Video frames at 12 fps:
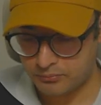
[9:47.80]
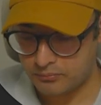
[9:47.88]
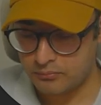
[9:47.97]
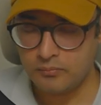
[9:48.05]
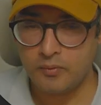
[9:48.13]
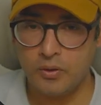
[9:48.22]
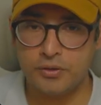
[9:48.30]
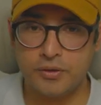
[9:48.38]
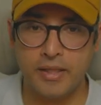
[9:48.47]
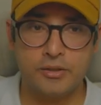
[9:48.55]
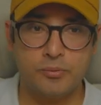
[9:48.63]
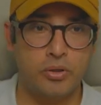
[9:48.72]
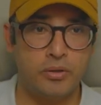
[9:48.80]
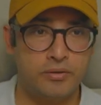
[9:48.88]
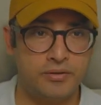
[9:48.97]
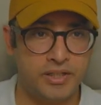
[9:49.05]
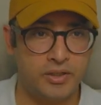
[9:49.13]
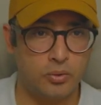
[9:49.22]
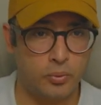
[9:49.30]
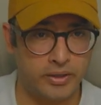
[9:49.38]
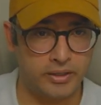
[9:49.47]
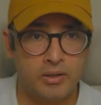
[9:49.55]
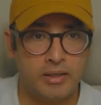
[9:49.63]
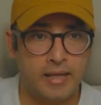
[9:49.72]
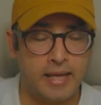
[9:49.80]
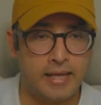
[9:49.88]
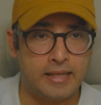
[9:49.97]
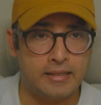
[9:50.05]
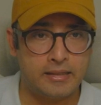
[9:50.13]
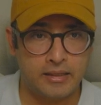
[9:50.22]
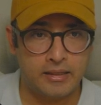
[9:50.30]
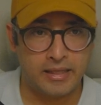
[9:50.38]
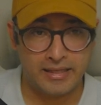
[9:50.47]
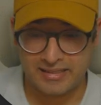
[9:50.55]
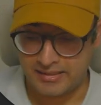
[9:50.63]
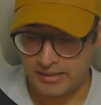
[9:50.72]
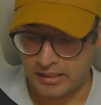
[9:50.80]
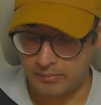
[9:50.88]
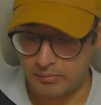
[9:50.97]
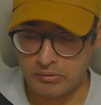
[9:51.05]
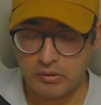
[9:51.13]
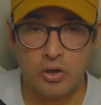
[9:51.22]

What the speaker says: So that's what SQL query does. And get table columns.